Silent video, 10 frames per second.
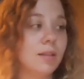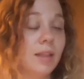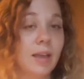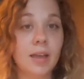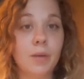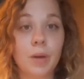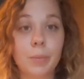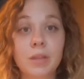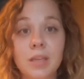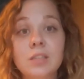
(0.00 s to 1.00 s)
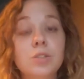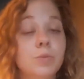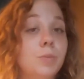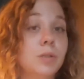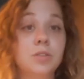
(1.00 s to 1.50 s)
they were able then
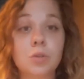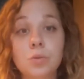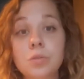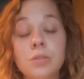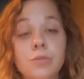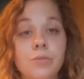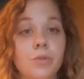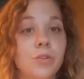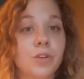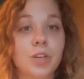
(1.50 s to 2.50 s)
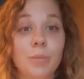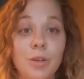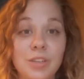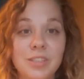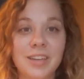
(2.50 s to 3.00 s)
to build schools for their
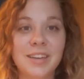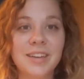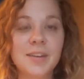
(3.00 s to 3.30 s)
community.